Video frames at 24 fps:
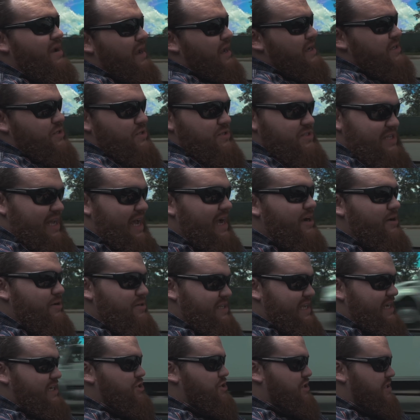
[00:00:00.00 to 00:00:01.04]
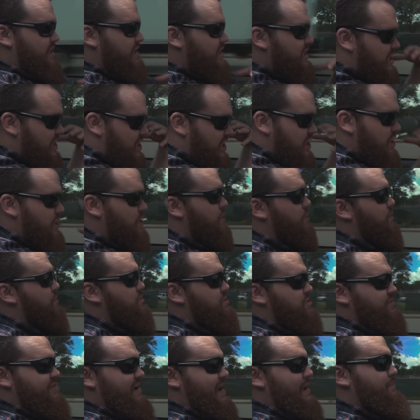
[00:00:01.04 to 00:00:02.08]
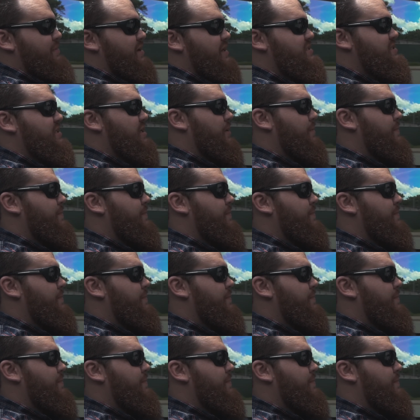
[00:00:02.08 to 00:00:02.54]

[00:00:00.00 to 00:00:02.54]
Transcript: So soccer is actually a huge fan base here.